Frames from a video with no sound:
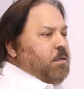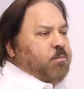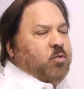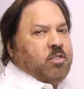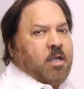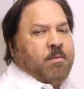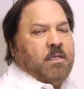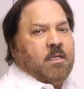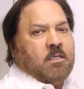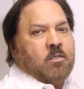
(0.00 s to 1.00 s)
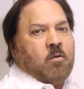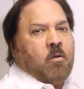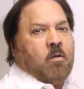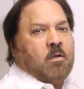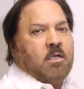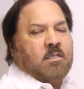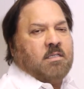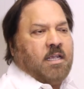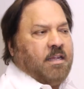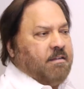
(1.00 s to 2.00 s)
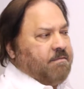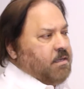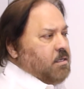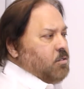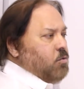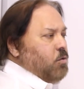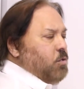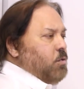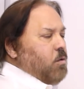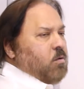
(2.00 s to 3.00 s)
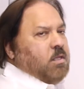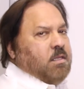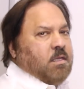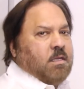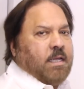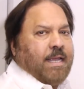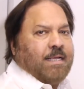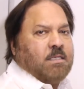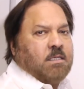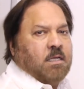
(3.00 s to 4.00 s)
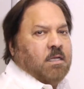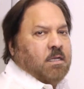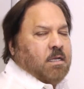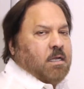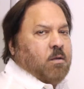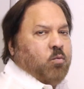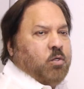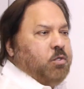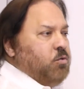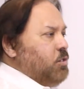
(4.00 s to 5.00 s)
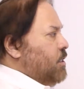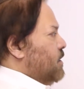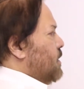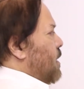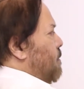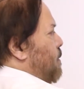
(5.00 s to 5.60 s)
Punjabi is called save. So you know that the S we use sasa,